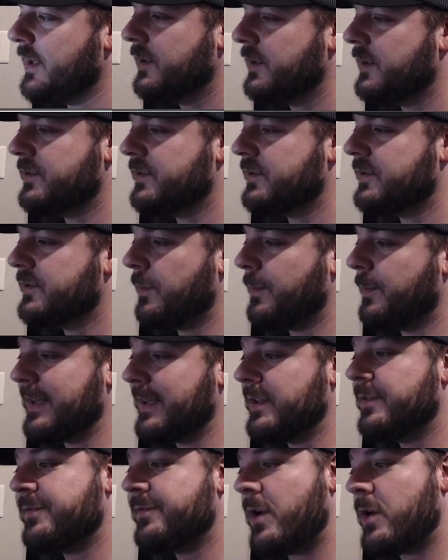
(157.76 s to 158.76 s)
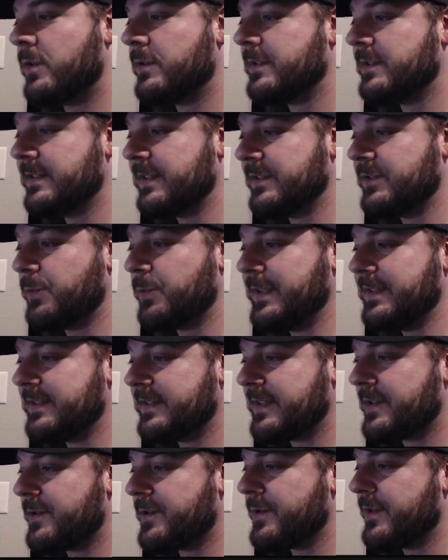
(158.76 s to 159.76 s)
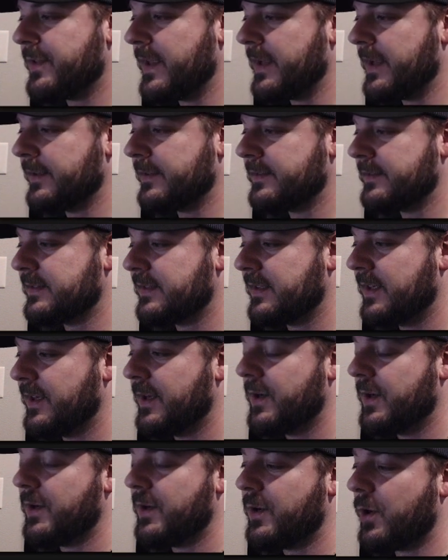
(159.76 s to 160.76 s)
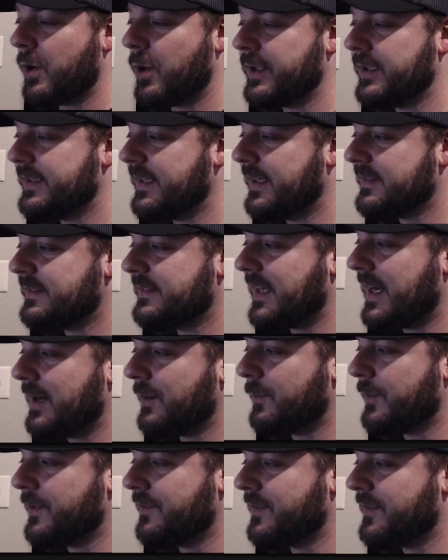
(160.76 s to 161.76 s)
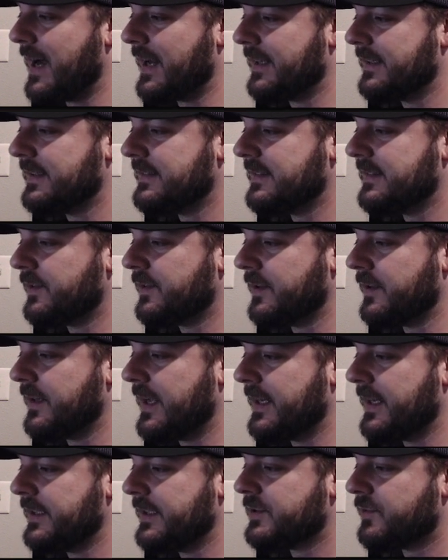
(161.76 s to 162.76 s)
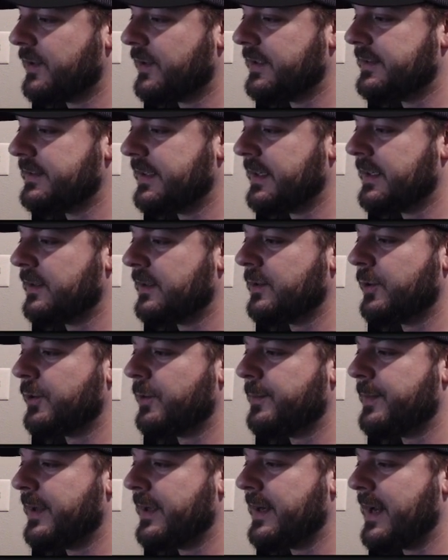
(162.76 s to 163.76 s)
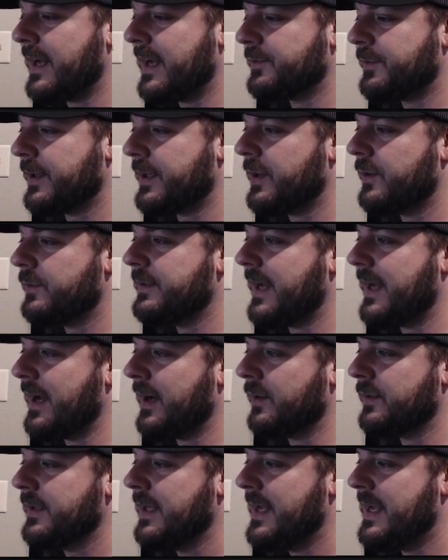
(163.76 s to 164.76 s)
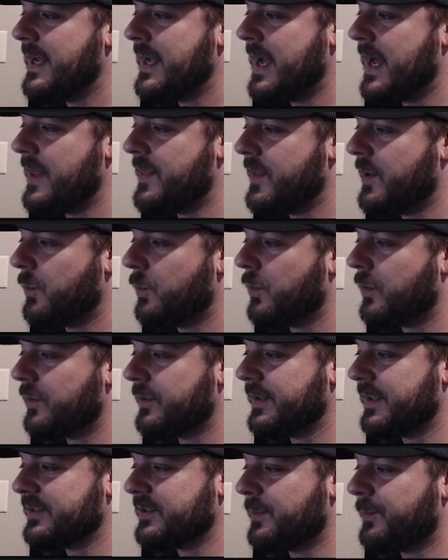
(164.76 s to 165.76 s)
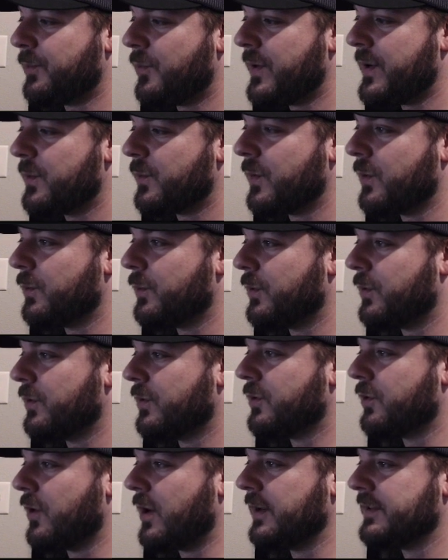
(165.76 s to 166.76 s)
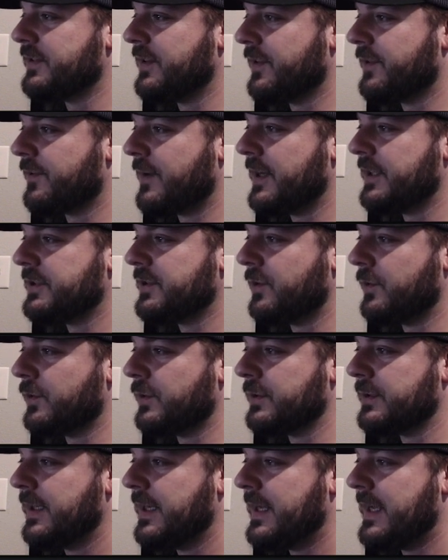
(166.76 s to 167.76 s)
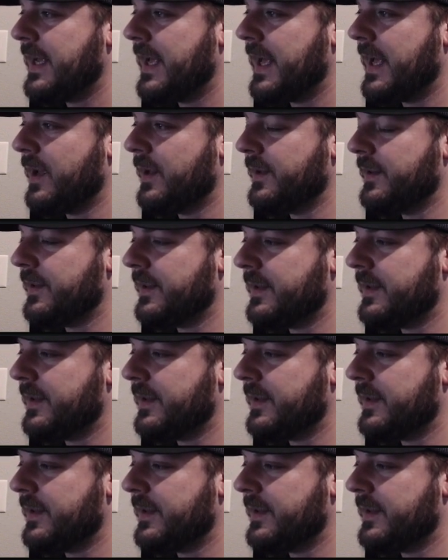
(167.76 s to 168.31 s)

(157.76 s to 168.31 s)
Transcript: So by default, since we centered things on the desktop, we've got it centered and it shrinks in a little bit as we go down. And then we'll, there's a point where we'll cross the threshold and